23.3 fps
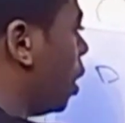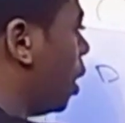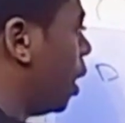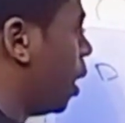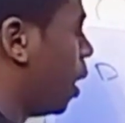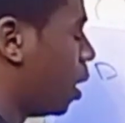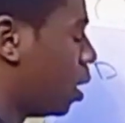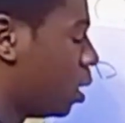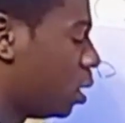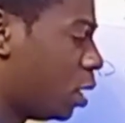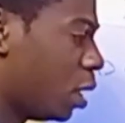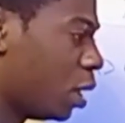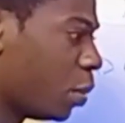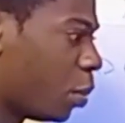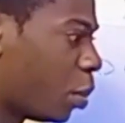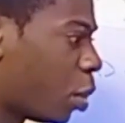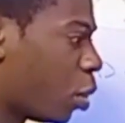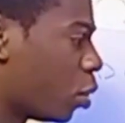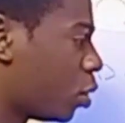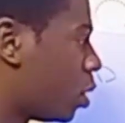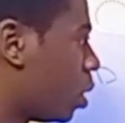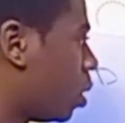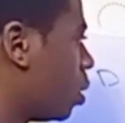They
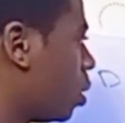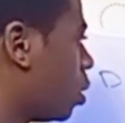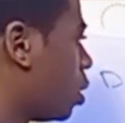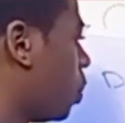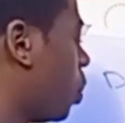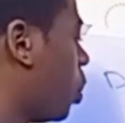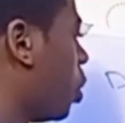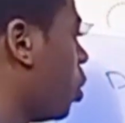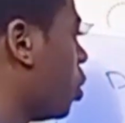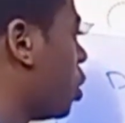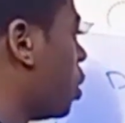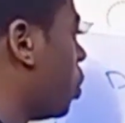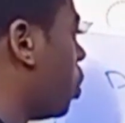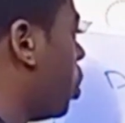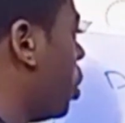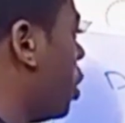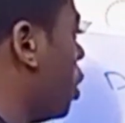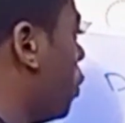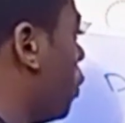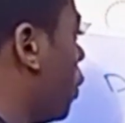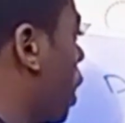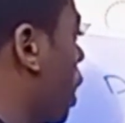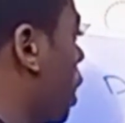
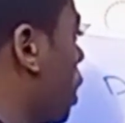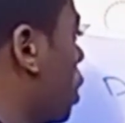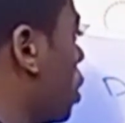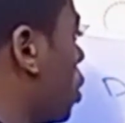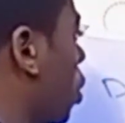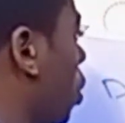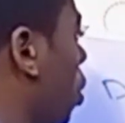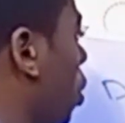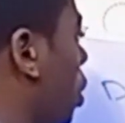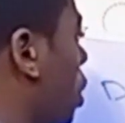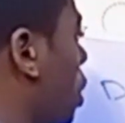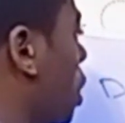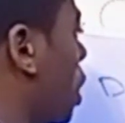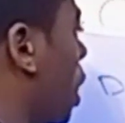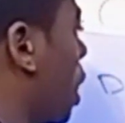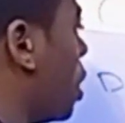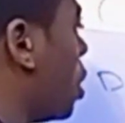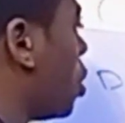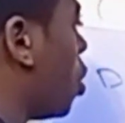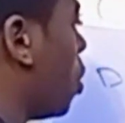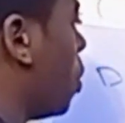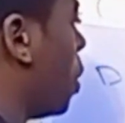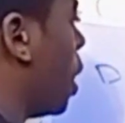prevent clotting, and
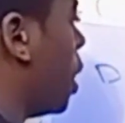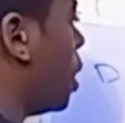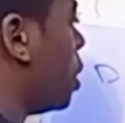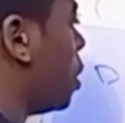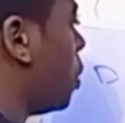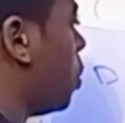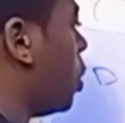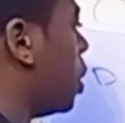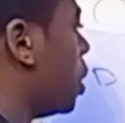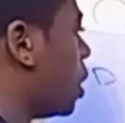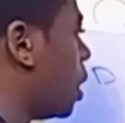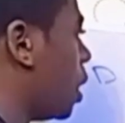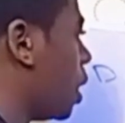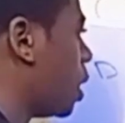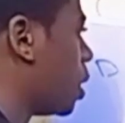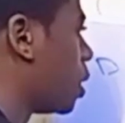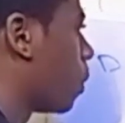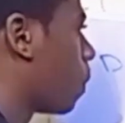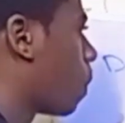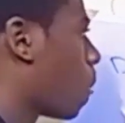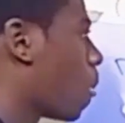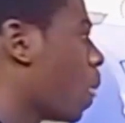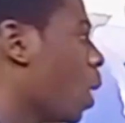some are antiplatelet.
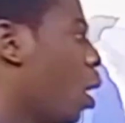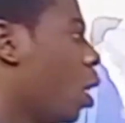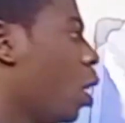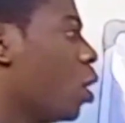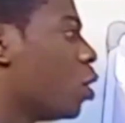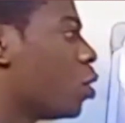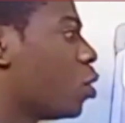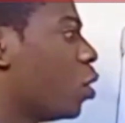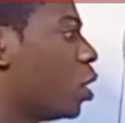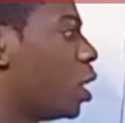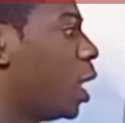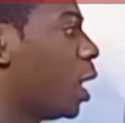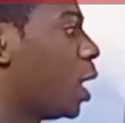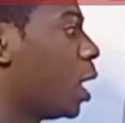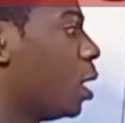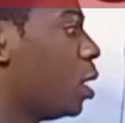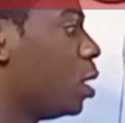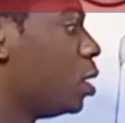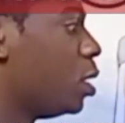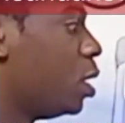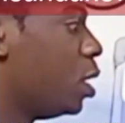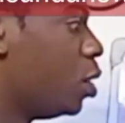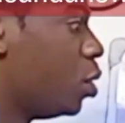So
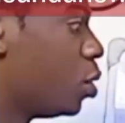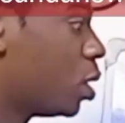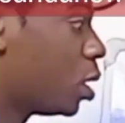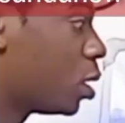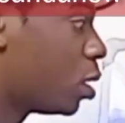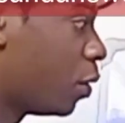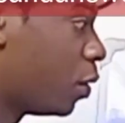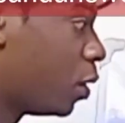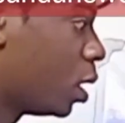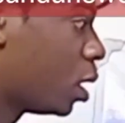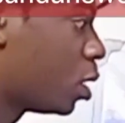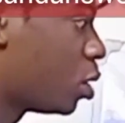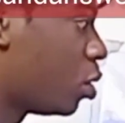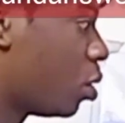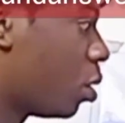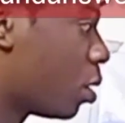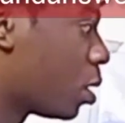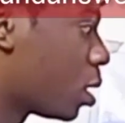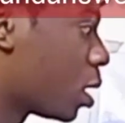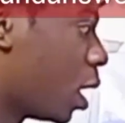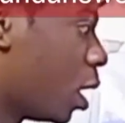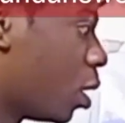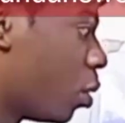the usage of these
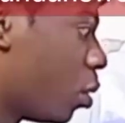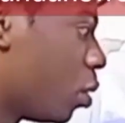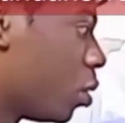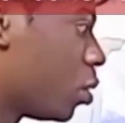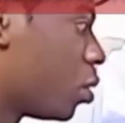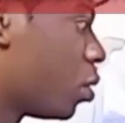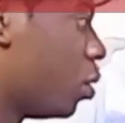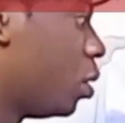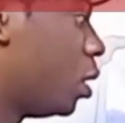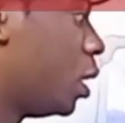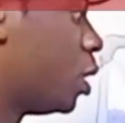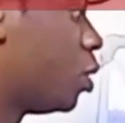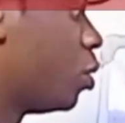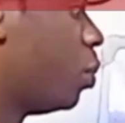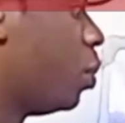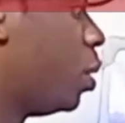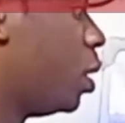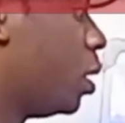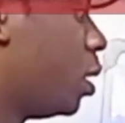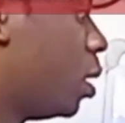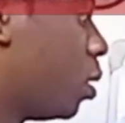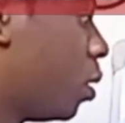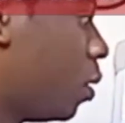drugs can also lead to
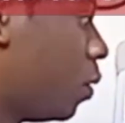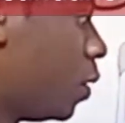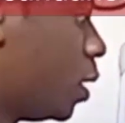bleeding of these